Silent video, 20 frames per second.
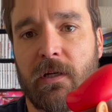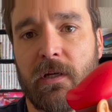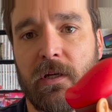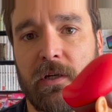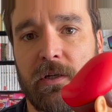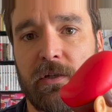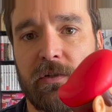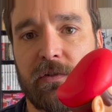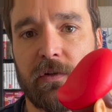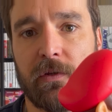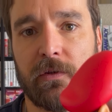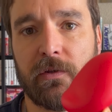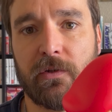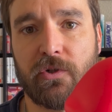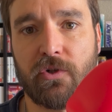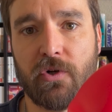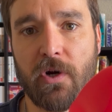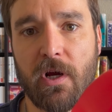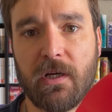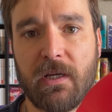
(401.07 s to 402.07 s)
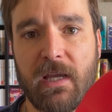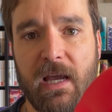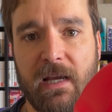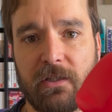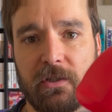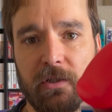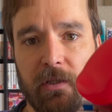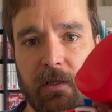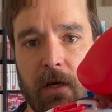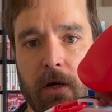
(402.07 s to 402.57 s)
So the trunk
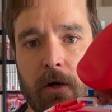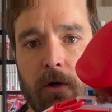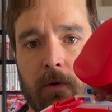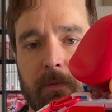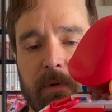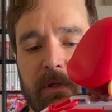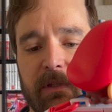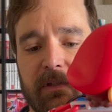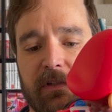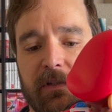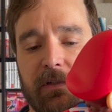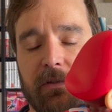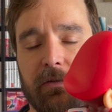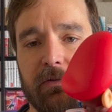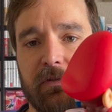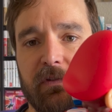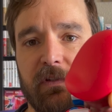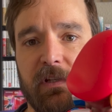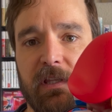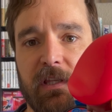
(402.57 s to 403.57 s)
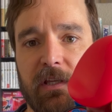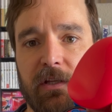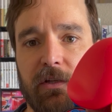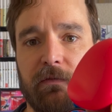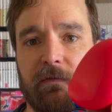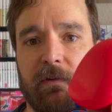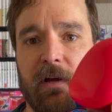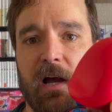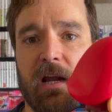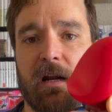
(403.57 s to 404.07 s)
actually opens and you'll see that you've
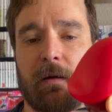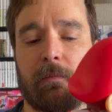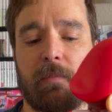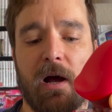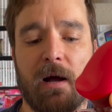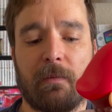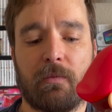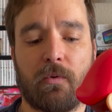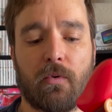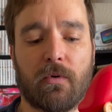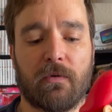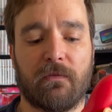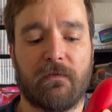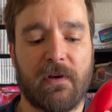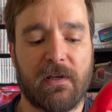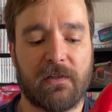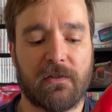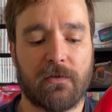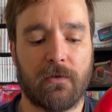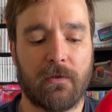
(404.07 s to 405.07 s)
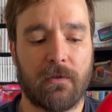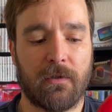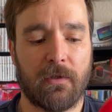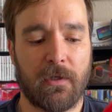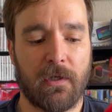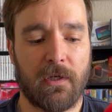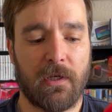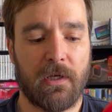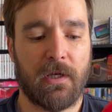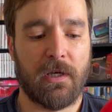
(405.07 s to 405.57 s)
got a popcorn vessel.
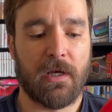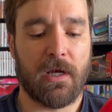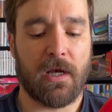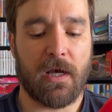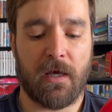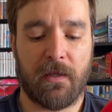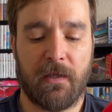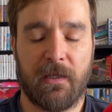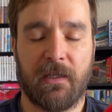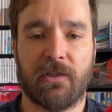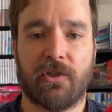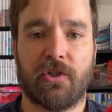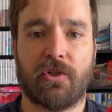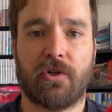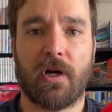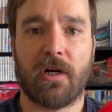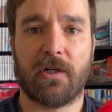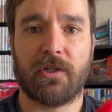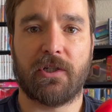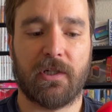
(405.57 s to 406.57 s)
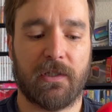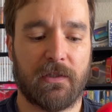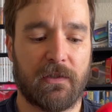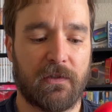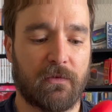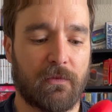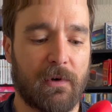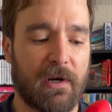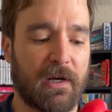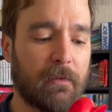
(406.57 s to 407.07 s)
The instructions
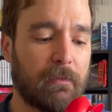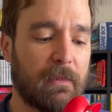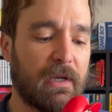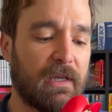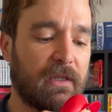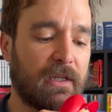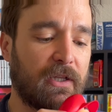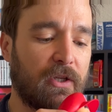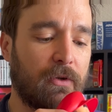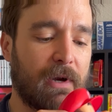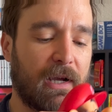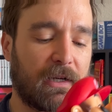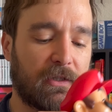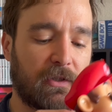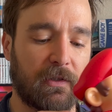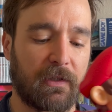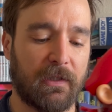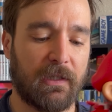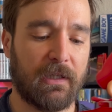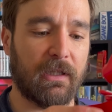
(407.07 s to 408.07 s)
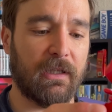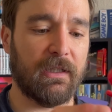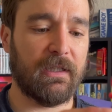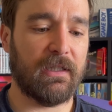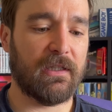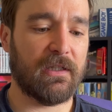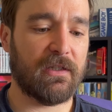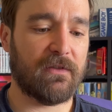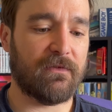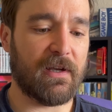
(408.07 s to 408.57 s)
recommend that you actually clean
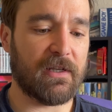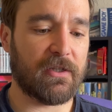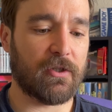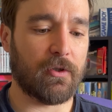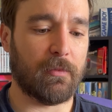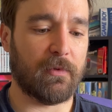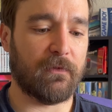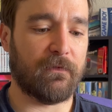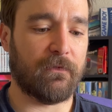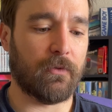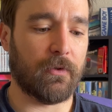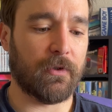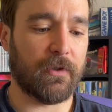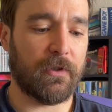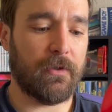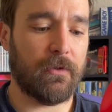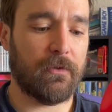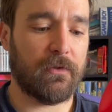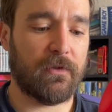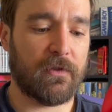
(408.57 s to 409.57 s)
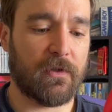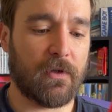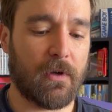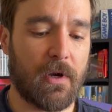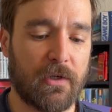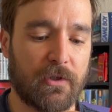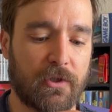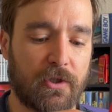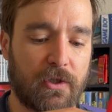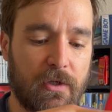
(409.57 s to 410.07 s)
this vessel before use. So
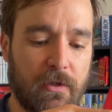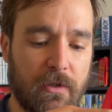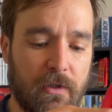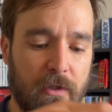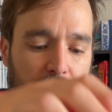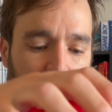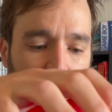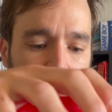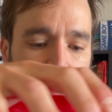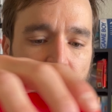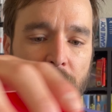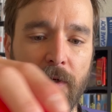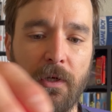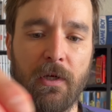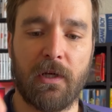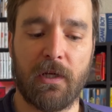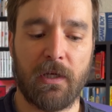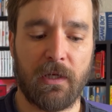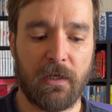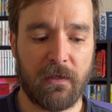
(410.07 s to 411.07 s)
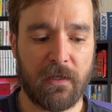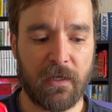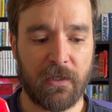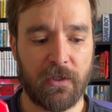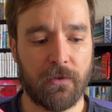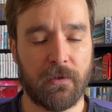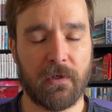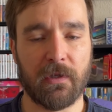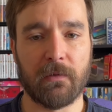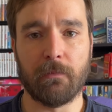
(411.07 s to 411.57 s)
I'll show you that you
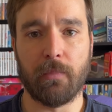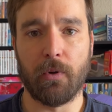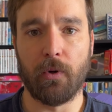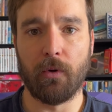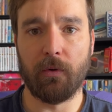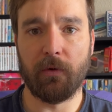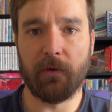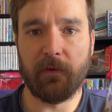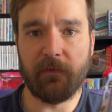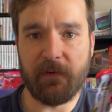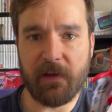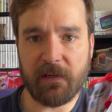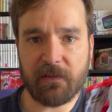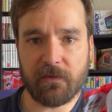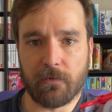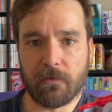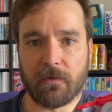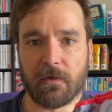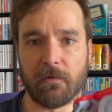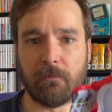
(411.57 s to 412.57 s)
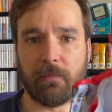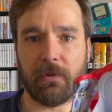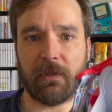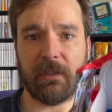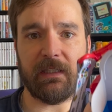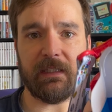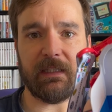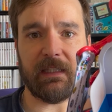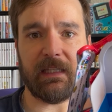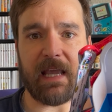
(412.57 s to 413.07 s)
can pull the vessel
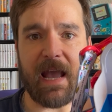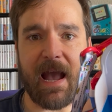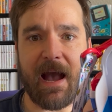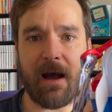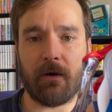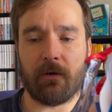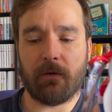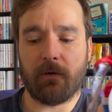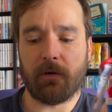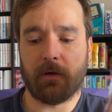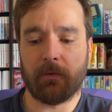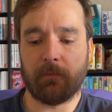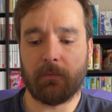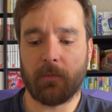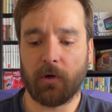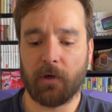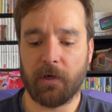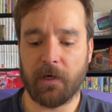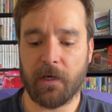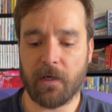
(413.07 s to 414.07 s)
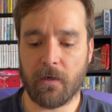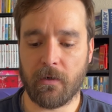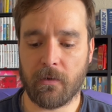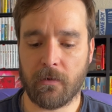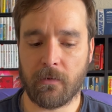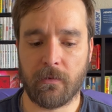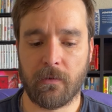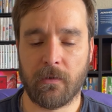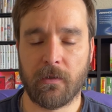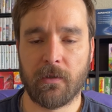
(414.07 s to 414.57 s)
completely out on Mario's
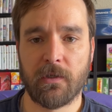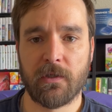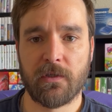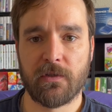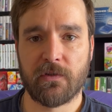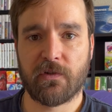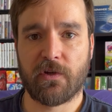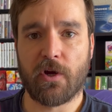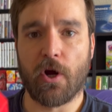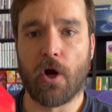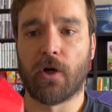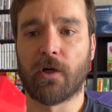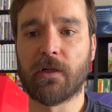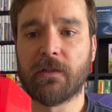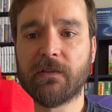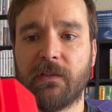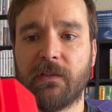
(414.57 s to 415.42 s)
Kart.